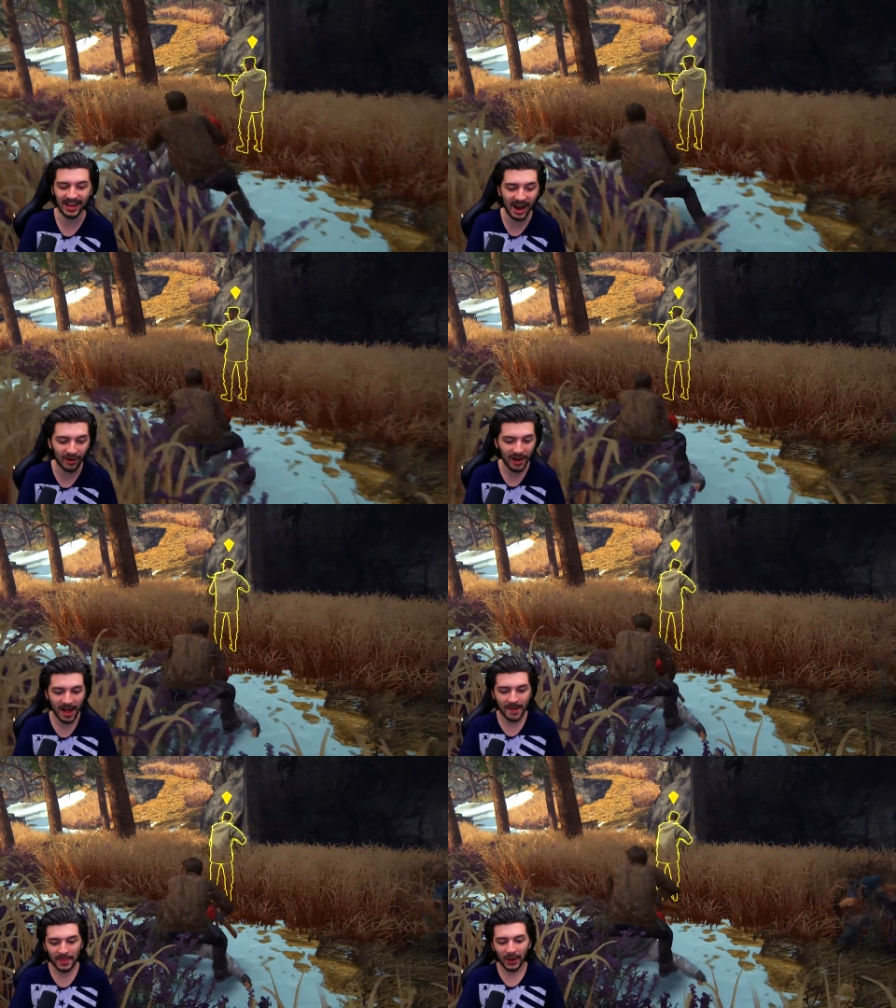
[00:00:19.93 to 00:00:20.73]
Now,
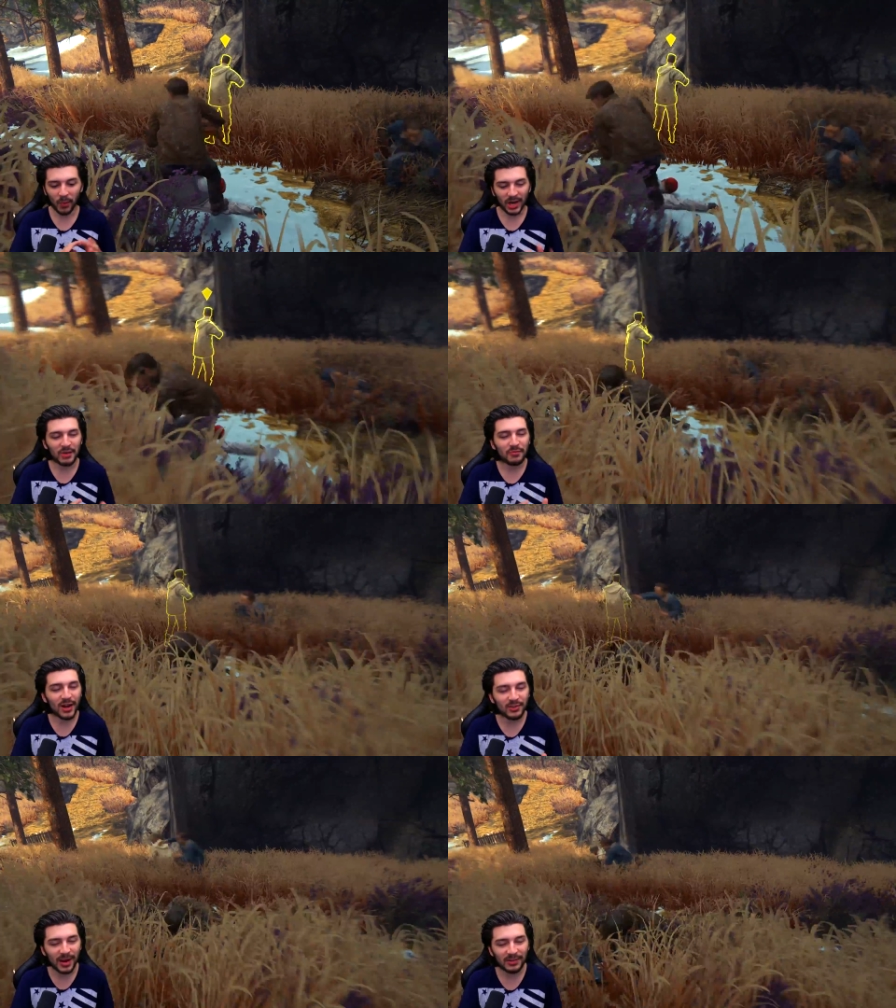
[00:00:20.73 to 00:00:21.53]
what I
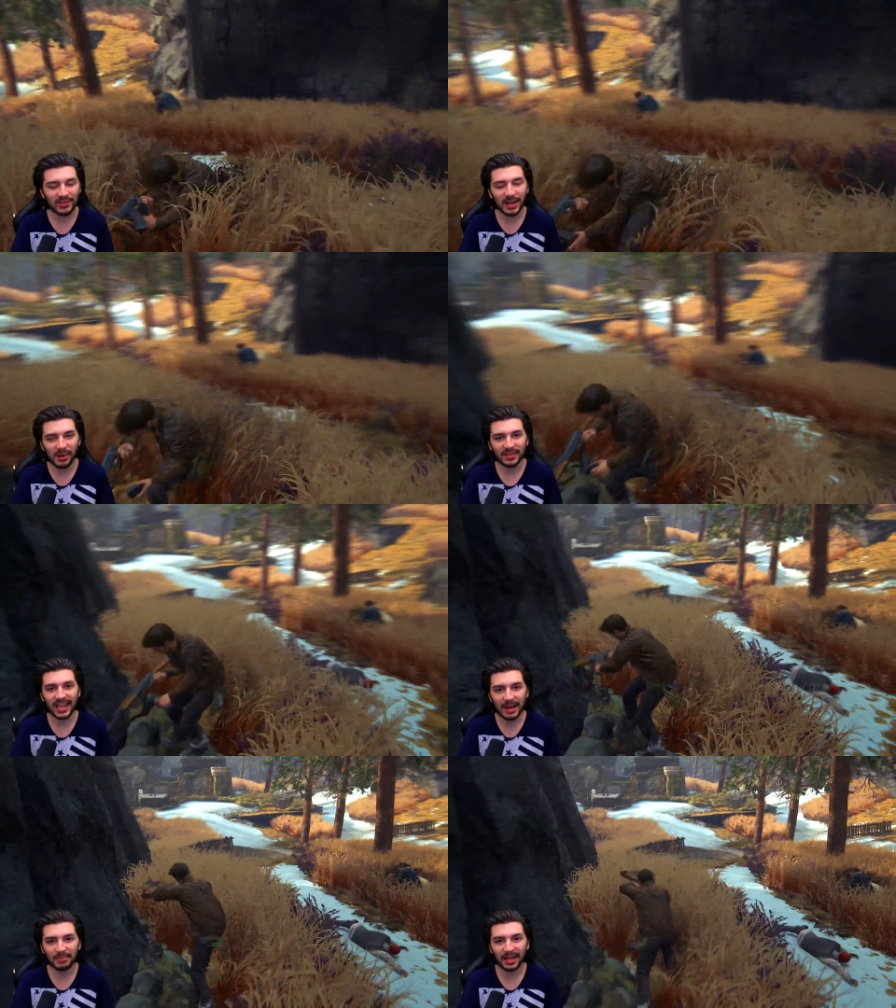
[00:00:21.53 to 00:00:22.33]
find so interesting about the
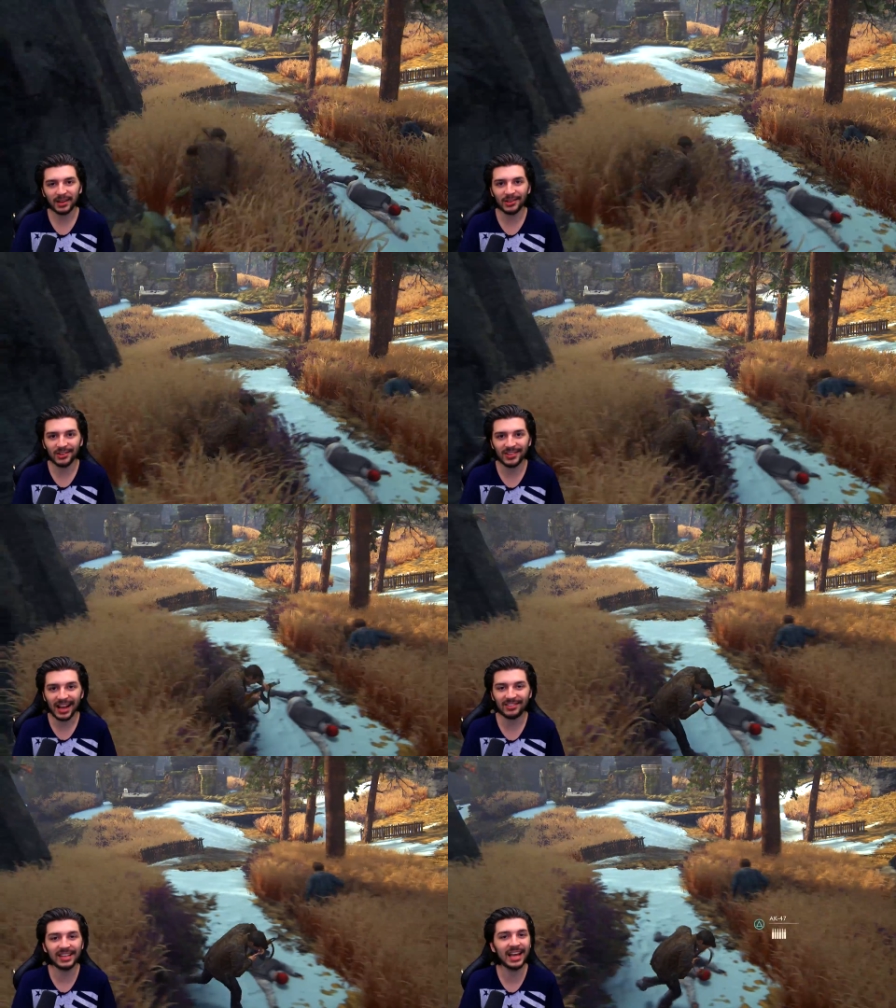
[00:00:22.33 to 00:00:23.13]
gameplay in The Lost
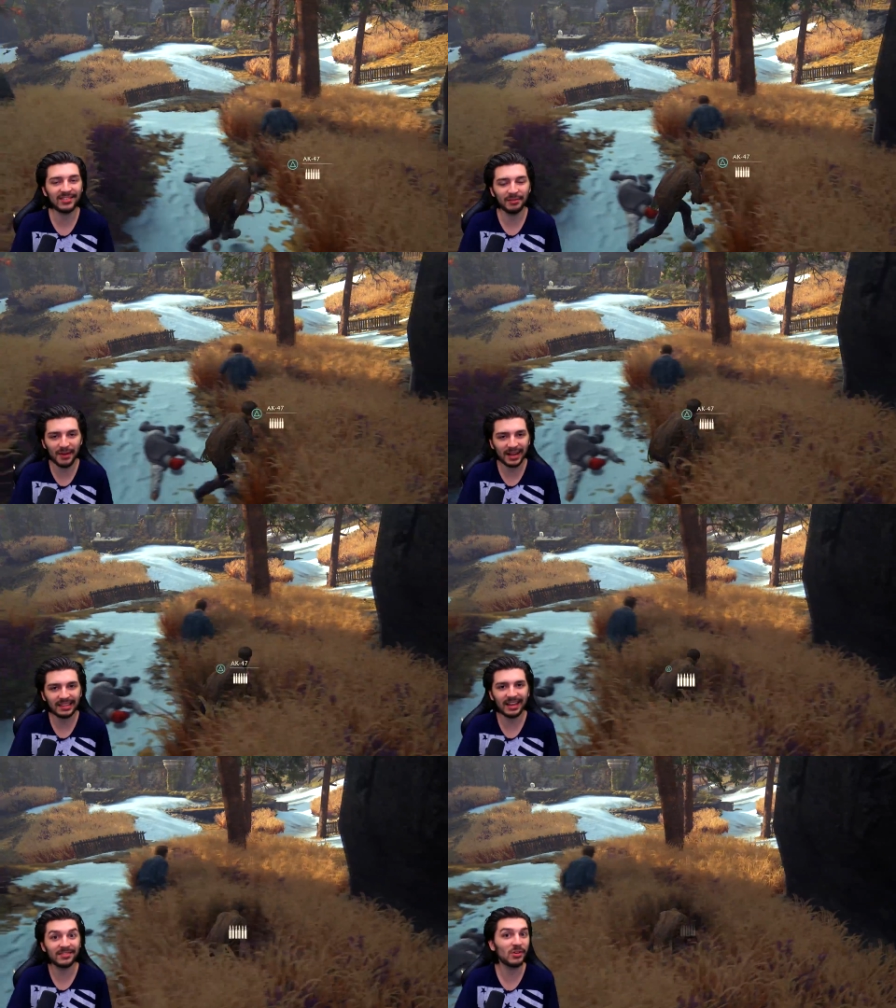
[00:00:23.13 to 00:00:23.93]
Legacy is the fact
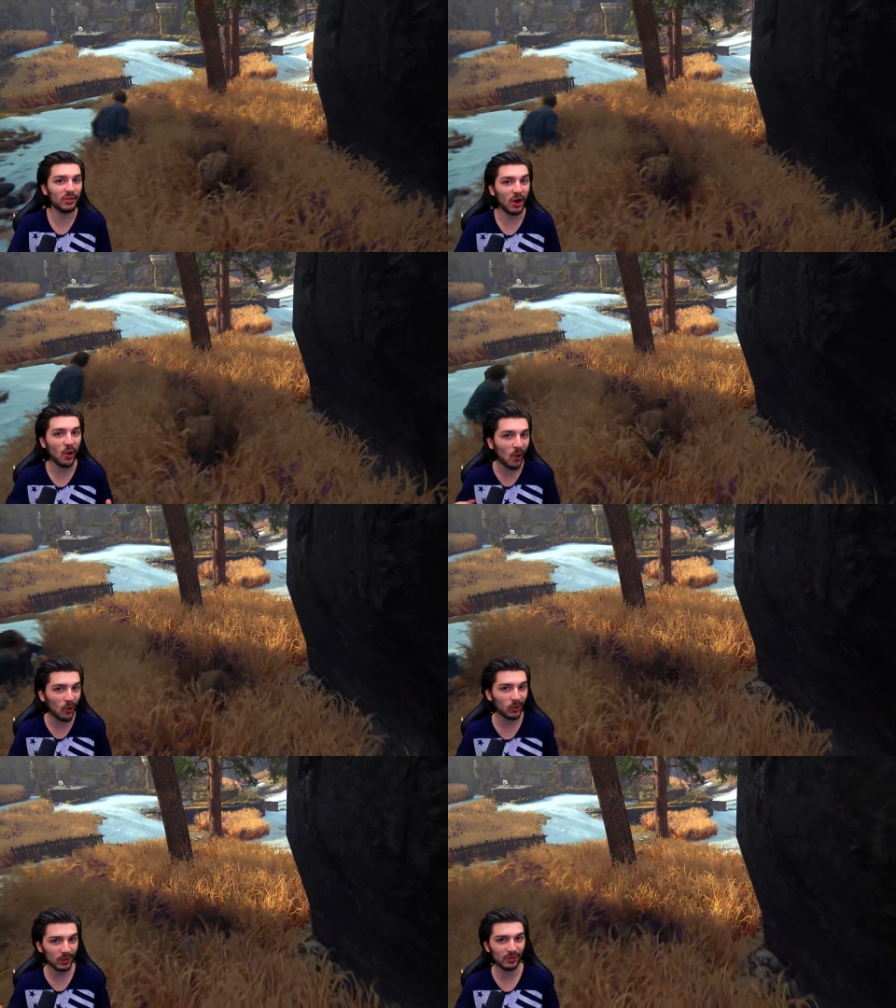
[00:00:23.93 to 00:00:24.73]
that there's not a
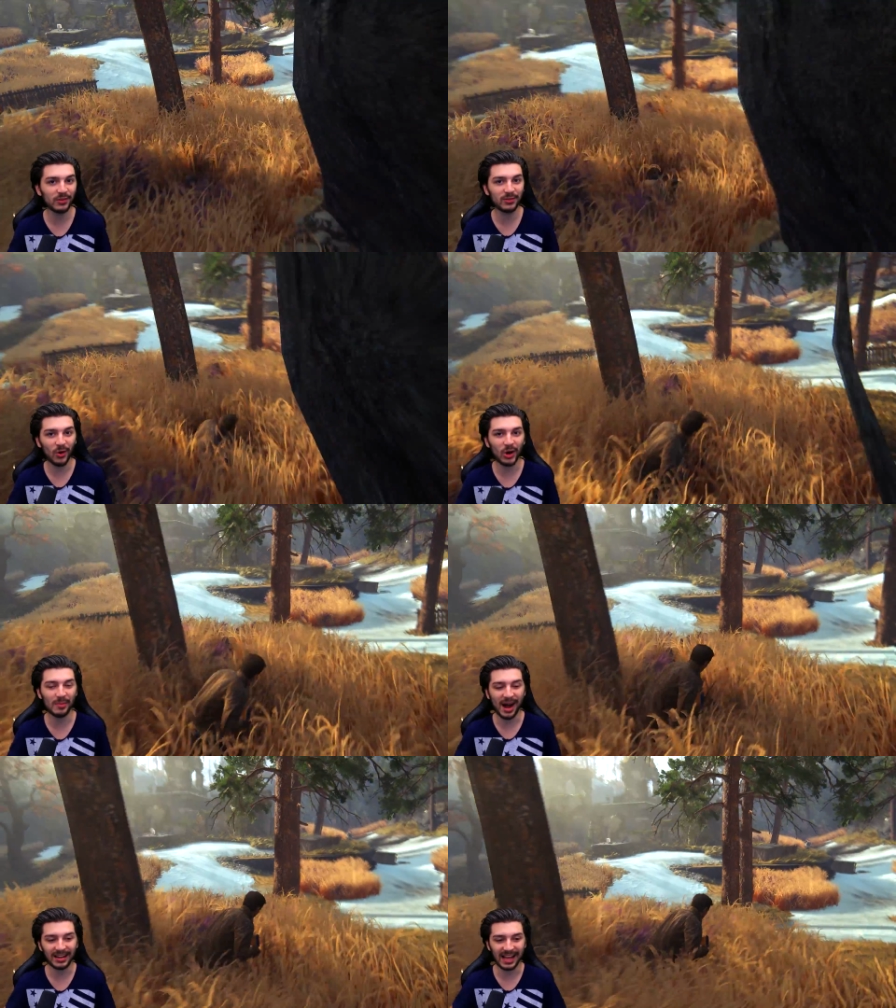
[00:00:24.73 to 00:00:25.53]
whole lot to talk
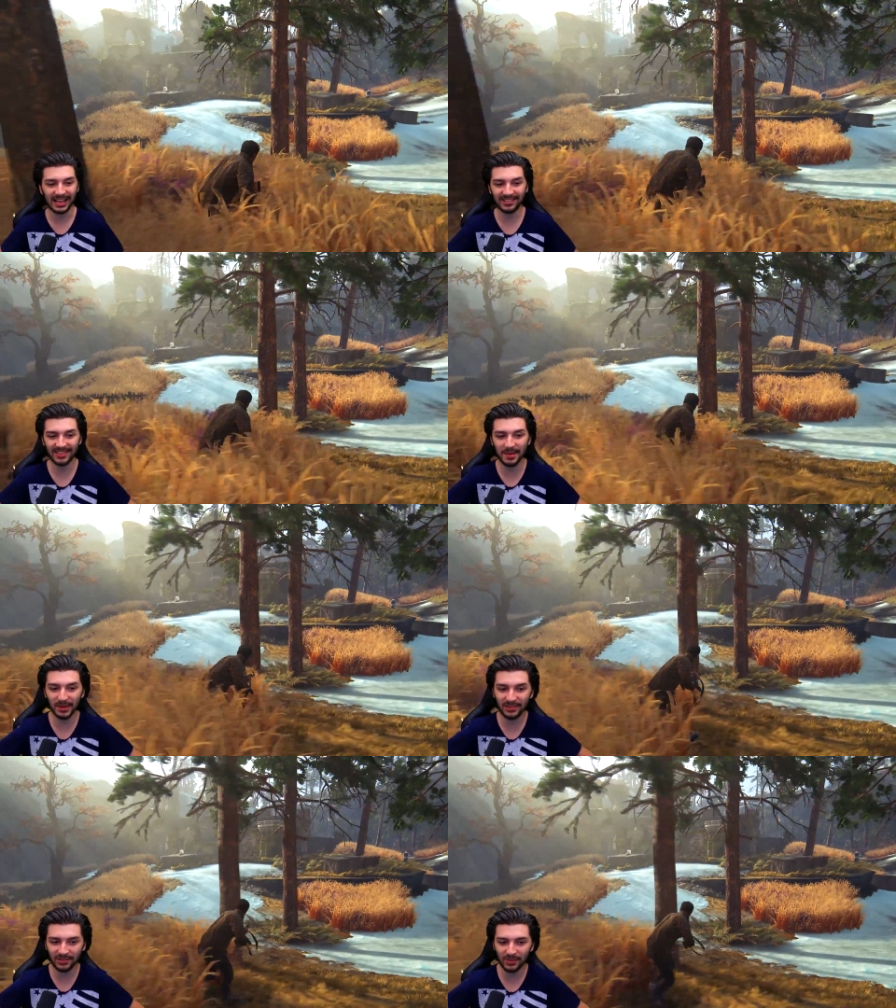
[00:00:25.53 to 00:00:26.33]
about, and it's
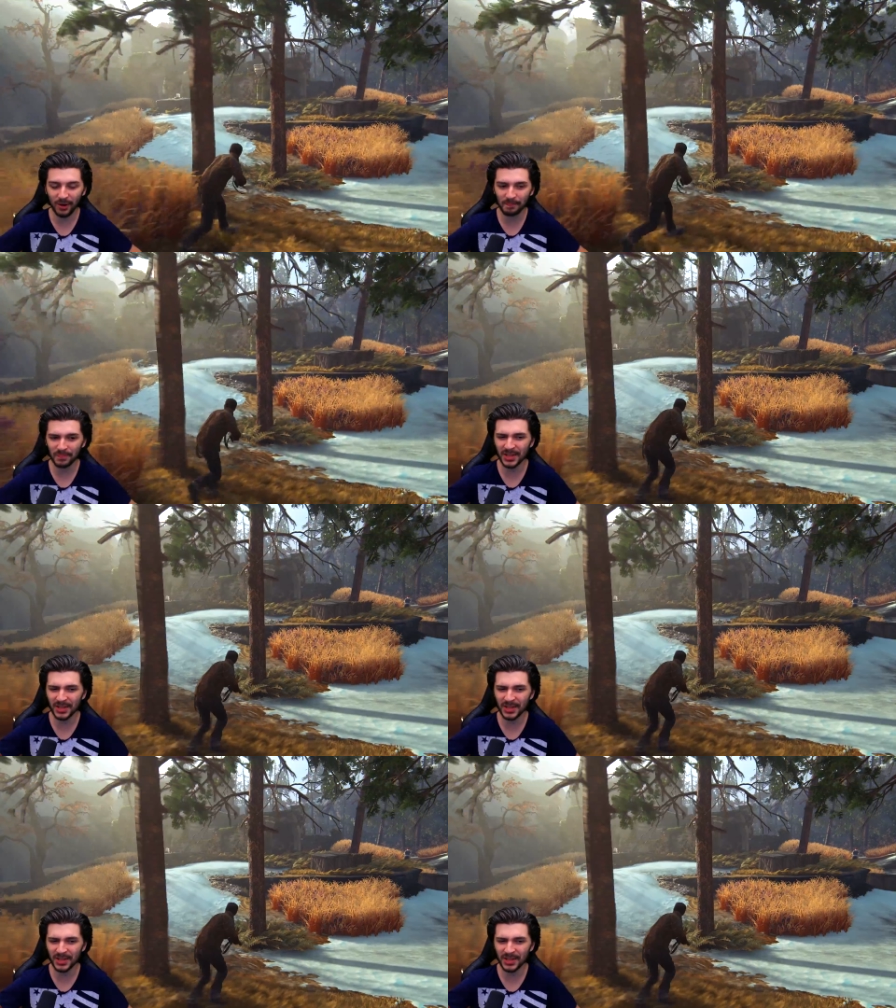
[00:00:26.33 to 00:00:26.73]
simply just not,